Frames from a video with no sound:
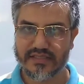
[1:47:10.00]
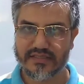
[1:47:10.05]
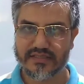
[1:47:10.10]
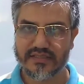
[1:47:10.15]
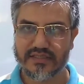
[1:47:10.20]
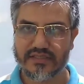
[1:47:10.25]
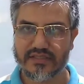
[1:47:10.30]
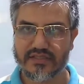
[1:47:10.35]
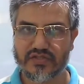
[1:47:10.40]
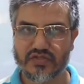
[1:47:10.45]

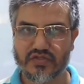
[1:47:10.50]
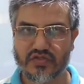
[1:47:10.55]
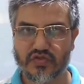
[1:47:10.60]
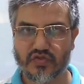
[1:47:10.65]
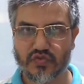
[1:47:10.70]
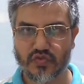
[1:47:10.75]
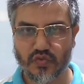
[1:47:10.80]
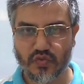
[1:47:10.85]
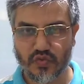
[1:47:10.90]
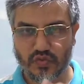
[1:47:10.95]
kinetic
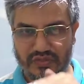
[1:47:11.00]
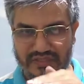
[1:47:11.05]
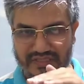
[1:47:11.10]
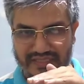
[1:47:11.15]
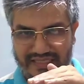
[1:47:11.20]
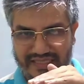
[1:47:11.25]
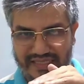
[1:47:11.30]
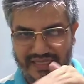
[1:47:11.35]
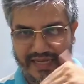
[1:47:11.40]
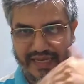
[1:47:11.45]
energy.
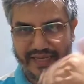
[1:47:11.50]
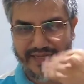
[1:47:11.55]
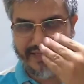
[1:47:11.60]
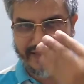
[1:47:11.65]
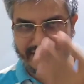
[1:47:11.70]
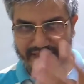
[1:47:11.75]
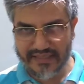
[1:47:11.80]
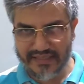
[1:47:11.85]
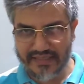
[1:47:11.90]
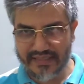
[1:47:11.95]
So
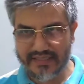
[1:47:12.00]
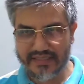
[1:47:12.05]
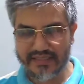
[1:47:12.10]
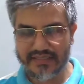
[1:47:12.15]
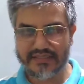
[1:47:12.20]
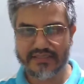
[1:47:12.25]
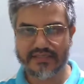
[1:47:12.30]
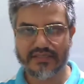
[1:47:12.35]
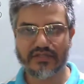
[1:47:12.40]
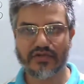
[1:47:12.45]
the
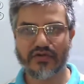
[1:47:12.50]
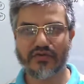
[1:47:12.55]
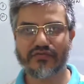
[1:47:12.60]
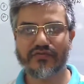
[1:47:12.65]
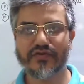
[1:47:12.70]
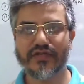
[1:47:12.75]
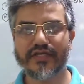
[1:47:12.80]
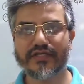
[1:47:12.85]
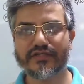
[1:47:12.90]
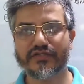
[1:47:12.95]
kinetic
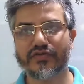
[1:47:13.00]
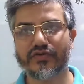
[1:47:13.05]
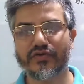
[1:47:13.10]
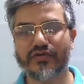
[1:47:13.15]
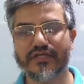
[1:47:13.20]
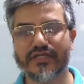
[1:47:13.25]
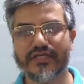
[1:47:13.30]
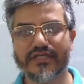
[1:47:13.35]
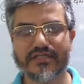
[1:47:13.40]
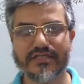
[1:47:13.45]
energy of
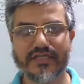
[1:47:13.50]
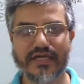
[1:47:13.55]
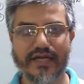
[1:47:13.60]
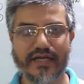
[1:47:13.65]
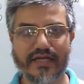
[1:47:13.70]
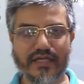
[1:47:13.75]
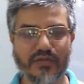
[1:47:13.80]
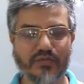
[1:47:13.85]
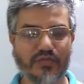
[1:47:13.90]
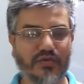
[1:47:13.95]

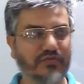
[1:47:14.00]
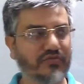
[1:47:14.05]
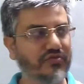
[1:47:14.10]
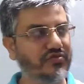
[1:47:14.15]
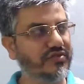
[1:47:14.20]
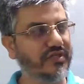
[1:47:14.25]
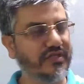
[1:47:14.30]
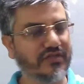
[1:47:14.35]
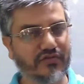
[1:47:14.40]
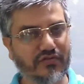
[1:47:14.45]
electron is
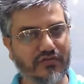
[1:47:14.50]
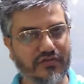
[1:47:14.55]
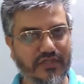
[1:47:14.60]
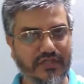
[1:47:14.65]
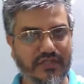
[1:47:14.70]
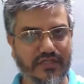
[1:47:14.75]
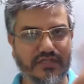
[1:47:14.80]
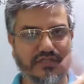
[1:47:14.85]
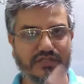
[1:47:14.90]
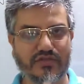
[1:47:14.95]
directly
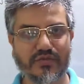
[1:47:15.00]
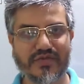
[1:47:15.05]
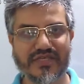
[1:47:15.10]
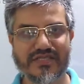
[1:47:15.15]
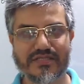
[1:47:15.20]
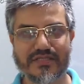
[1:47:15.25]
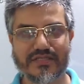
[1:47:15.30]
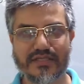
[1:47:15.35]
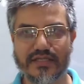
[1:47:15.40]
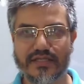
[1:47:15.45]
proportional to the
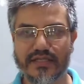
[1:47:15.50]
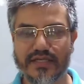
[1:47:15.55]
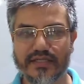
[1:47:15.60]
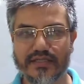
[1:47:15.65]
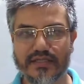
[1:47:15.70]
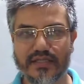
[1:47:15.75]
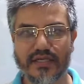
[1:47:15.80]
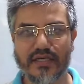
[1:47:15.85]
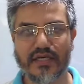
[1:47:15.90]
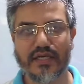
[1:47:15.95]
energy of
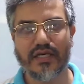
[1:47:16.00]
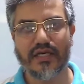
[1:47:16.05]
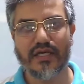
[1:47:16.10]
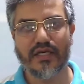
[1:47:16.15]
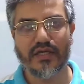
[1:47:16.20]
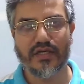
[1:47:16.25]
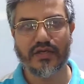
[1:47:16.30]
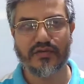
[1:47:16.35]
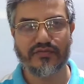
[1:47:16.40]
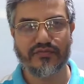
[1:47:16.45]
incident
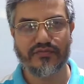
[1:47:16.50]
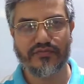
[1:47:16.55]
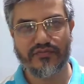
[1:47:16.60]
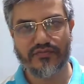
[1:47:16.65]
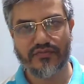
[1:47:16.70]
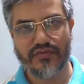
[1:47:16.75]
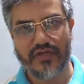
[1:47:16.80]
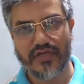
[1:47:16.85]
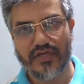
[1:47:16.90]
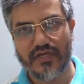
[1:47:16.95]
light.
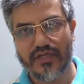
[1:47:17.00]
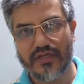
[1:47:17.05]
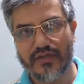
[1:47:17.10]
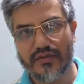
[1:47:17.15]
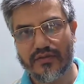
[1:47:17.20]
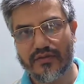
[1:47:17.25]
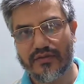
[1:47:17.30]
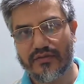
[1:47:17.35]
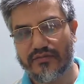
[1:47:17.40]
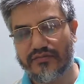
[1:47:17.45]
If
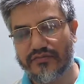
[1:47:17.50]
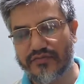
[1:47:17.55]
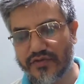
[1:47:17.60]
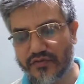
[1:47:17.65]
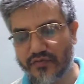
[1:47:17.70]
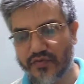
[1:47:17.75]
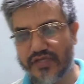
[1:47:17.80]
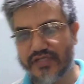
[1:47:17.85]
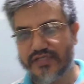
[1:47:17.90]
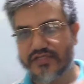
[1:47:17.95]

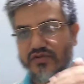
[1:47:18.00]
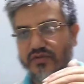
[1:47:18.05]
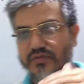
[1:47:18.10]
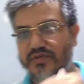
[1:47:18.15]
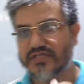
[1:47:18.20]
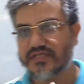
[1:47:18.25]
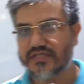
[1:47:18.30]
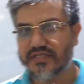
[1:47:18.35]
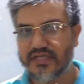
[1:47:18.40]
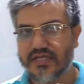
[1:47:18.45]

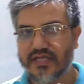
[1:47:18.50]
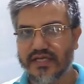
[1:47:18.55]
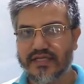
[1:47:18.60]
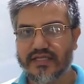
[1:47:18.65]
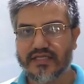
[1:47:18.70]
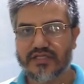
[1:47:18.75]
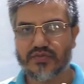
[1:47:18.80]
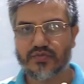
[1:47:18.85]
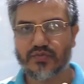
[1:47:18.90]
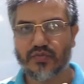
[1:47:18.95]
frequency of
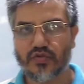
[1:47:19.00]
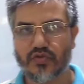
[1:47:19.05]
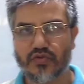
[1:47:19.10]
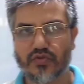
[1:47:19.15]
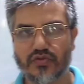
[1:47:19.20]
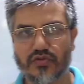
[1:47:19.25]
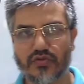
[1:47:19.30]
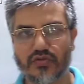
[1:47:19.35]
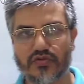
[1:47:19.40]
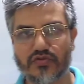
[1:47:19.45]
incident light
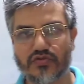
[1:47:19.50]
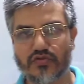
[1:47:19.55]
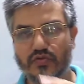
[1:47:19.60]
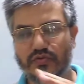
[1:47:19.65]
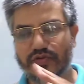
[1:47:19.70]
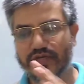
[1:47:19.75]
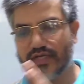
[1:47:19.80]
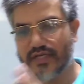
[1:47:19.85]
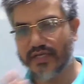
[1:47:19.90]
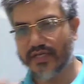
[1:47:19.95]
is
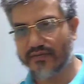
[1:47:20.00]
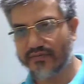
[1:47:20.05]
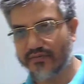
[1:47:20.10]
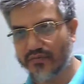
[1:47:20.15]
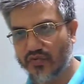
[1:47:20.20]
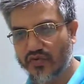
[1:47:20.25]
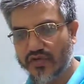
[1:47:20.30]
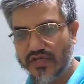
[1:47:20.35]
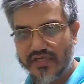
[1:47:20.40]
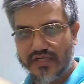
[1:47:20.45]
more, so
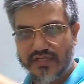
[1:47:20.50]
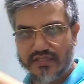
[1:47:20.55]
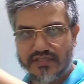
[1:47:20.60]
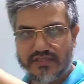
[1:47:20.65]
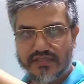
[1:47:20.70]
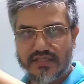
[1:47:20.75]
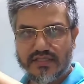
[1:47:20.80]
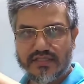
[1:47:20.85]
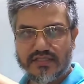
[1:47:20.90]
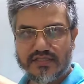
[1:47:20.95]
we can have
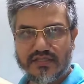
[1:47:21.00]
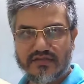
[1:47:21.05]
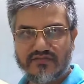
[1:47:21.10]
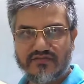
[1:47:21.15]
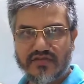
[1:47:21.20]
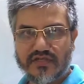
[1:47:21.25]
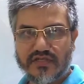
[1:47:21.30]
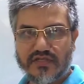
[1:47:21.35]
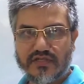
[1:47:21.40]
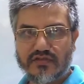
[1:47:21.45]
more energy
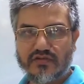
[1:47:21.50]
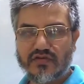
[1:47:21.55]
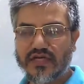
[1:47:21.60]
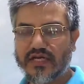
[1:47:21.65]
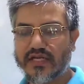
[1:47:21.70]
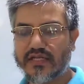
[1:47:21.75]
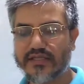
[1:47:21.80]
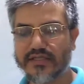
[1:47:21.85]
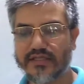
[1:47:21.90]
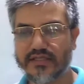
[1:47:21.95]
that is
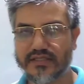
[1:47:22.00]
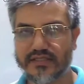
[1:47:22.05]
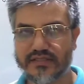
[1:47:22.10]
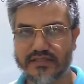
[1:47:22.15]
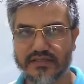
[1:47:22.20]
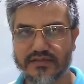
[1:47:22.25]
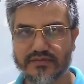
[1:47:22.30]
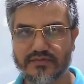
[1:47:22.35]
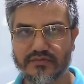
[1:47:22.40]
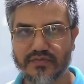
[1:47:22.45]
converted into
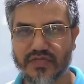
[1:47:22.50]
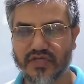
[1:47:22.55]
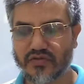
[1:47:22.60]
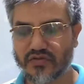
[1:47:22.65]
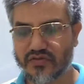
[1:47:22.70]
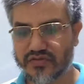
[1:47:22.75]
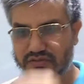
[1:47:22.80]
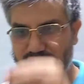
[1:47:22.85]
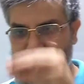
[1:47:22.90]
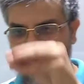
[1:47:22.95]
kinetic
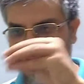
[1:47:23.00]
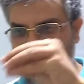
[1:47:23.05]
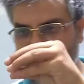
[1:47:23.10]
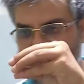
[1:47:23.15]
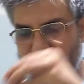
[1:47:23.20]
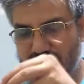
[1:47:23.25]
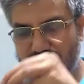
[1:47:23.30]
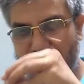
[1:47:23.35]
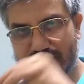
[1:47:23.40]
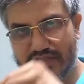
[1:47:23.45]
energy,
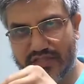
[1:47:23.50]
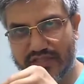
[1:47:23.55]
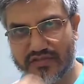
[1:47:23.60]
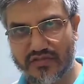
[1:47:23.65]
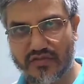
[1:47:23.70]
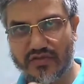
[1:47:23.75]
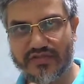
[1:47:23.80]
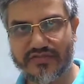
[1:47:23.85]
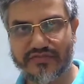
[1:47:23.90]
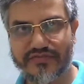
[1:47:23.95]
because the
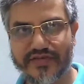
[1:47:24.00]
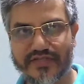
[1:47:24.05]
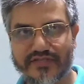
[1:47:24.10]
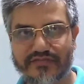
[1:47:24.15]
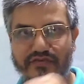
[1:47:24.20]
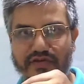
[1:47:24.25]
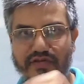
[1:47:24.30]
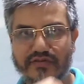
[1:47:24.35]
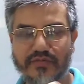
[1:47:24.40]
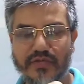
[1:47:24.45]
work function is
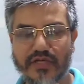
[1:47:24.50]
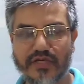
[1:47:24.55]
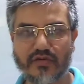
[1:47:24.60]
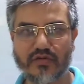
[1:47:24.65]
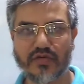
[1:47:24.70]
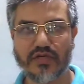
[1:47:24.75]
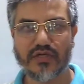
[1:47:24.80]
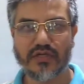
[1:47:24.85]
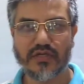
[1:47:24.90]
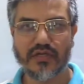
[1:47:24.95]
always fixed
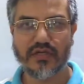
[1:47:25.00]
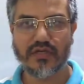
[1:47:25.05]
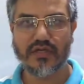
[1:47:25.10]
for a